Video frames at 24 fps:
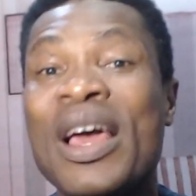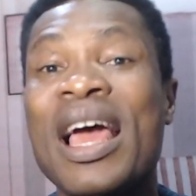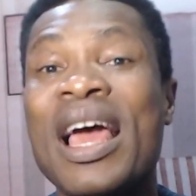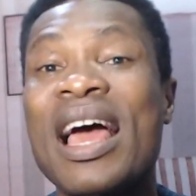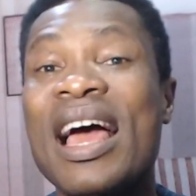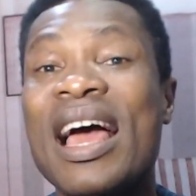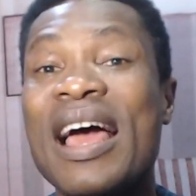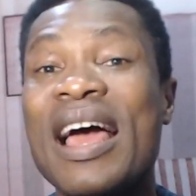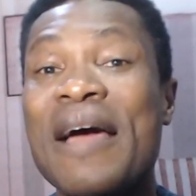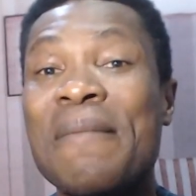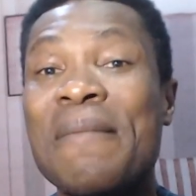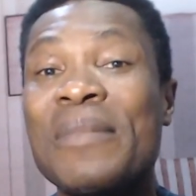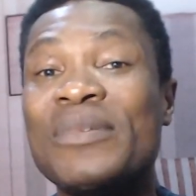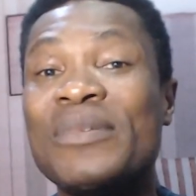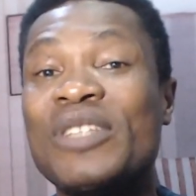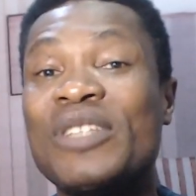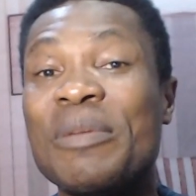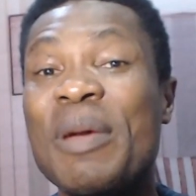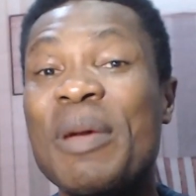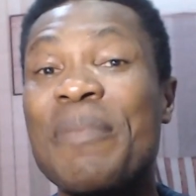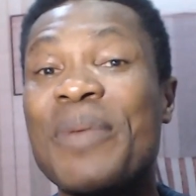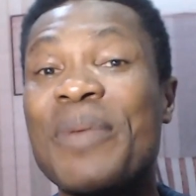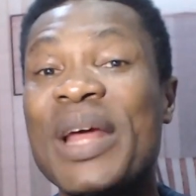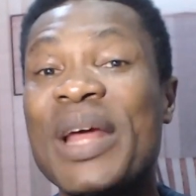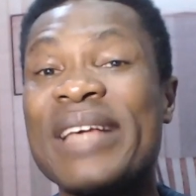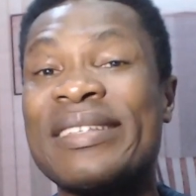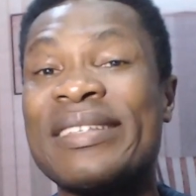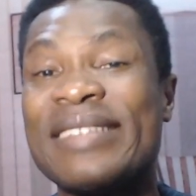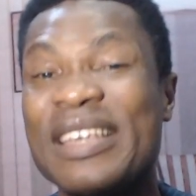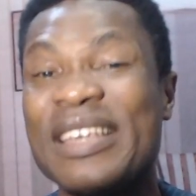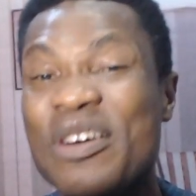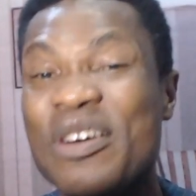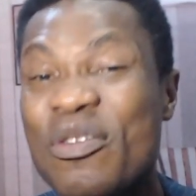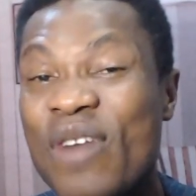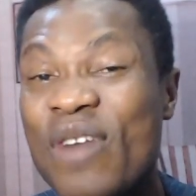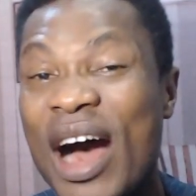Timipre
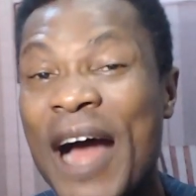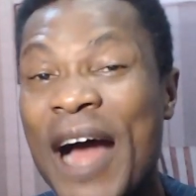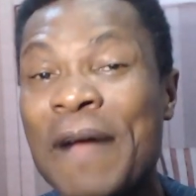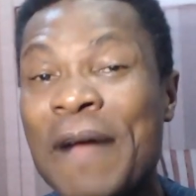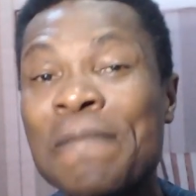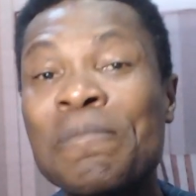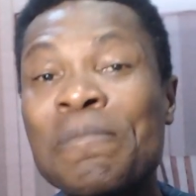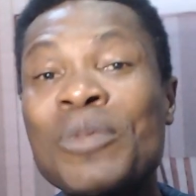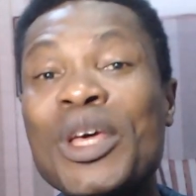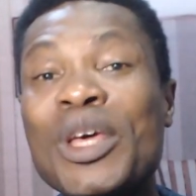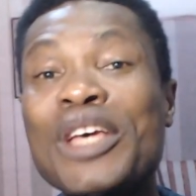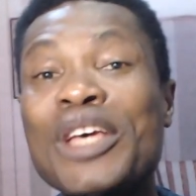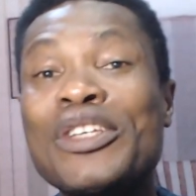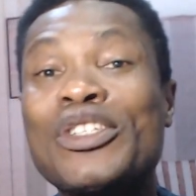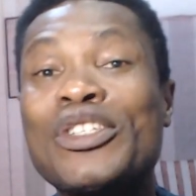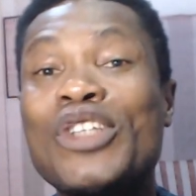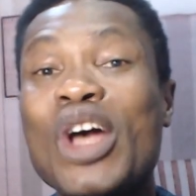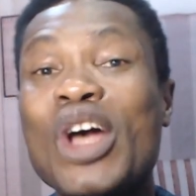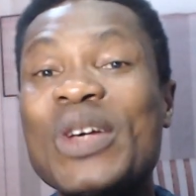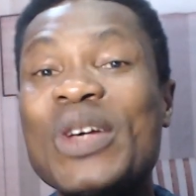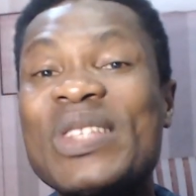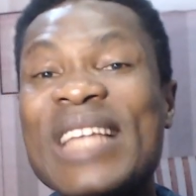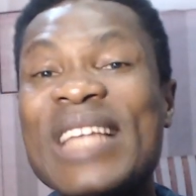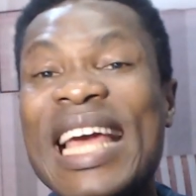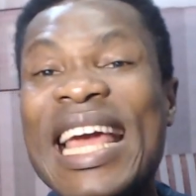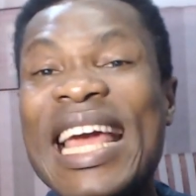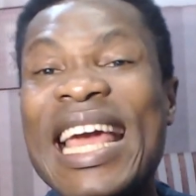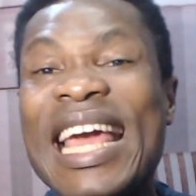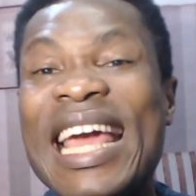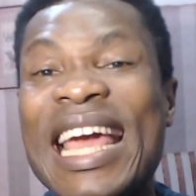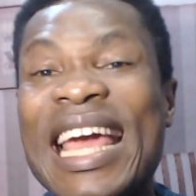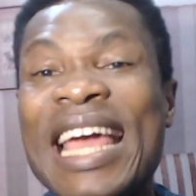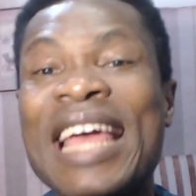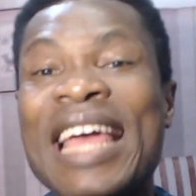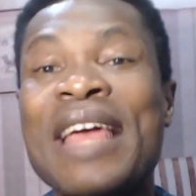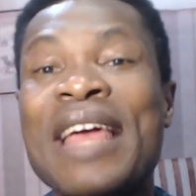Silva is just
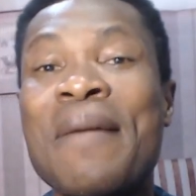a